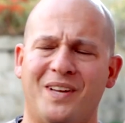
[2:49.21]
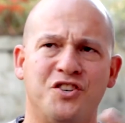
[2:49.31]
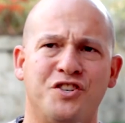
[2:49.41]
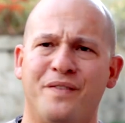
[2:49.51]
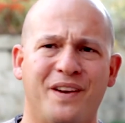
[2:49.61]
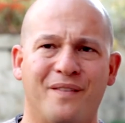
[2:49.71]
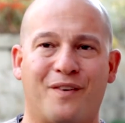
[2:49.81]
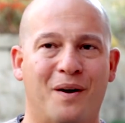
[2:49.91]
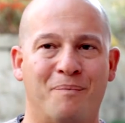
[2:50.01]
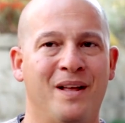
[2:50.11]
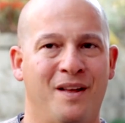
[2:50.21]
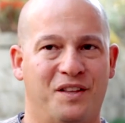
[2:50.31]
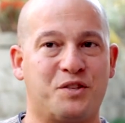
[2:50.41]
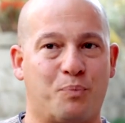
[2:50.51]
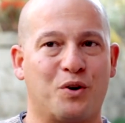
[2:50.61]
shifting from
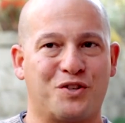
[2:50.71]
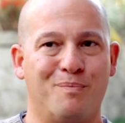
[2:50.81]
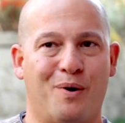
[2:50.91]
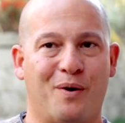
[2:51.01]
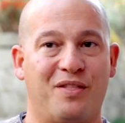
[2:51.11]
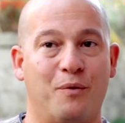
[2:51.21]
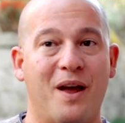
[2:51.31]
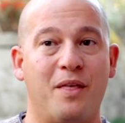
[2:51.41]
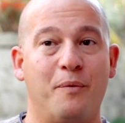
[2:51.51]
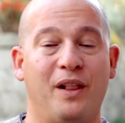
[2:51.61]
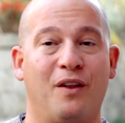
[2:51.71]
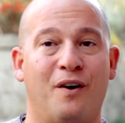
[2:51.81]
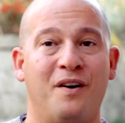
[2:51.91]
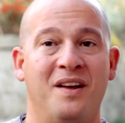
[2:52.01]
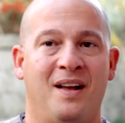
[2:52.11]
the sports component, the way that we
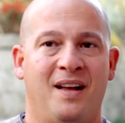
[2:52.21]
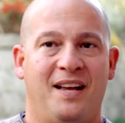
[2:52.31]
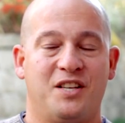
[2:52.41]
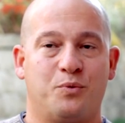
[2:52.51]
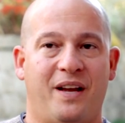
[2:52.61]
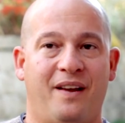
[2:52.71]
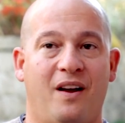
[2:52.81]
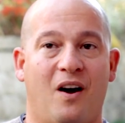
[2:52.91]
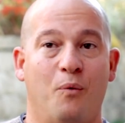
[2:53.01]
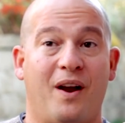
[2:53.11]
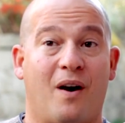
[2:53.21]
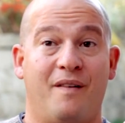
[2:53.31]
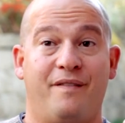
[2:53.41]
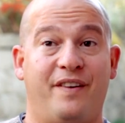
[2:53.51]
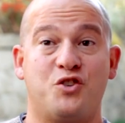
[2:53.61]
learn is we are
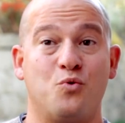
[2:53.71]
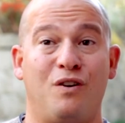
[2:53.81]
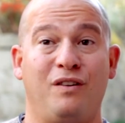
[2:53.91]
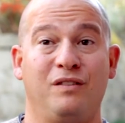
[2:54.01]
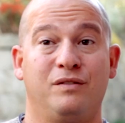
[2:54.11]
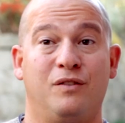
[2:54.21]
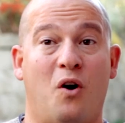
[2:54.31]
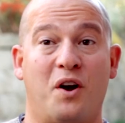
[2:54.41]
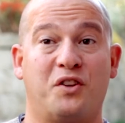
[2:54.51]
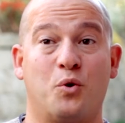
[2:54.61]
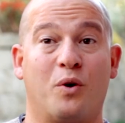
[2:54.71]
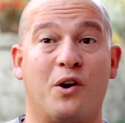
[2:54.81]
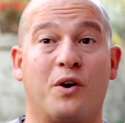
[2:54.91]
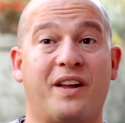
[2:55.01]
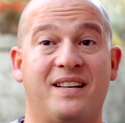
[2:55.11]
visual, auditory,
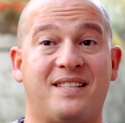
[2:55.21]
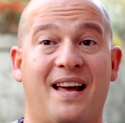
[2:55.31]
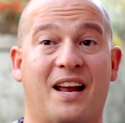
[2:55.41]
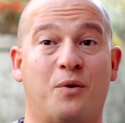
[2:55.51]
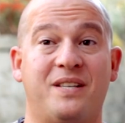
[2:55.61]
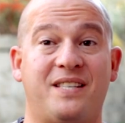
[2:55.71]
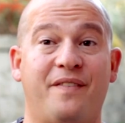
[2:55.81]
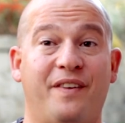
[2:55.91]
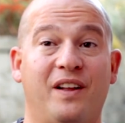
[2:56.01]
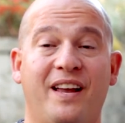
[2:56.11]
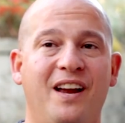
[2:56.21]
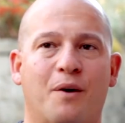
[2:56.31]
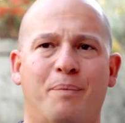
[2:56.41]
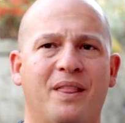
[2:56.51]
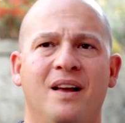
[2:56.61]
or kinesthetic. We see, feel,
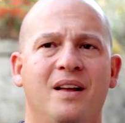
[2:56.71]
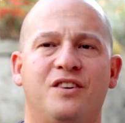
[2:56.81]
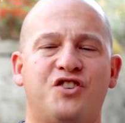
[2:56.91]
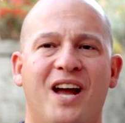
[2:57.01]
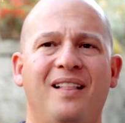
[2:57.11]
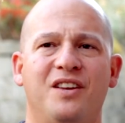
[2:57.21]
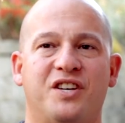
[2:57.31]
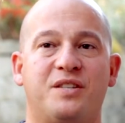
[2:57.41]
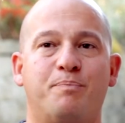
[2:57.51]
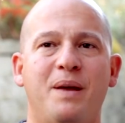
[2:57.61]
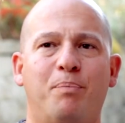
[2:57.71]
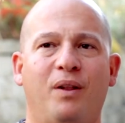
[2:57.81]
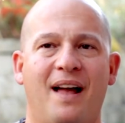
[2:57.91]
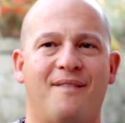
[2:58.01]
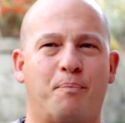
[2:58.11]
hear. But the challenge is
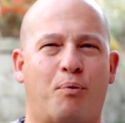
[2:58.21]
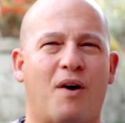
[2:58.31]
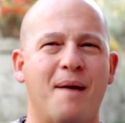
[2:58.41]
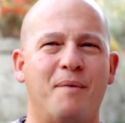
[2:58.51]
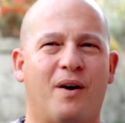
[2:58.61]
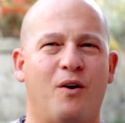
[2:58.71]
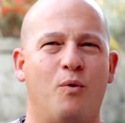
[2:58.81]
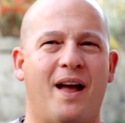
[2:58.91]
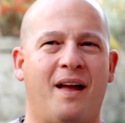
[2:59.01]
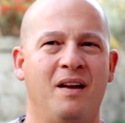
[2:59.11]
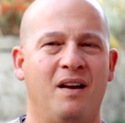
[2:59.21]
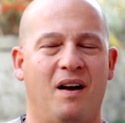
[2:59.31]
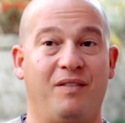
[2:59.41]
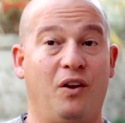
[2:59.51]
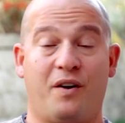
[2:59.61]
people have a primary way
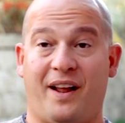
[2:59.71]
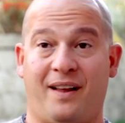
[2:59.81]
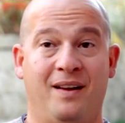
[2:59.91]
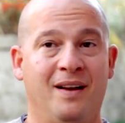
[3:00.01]
of learning.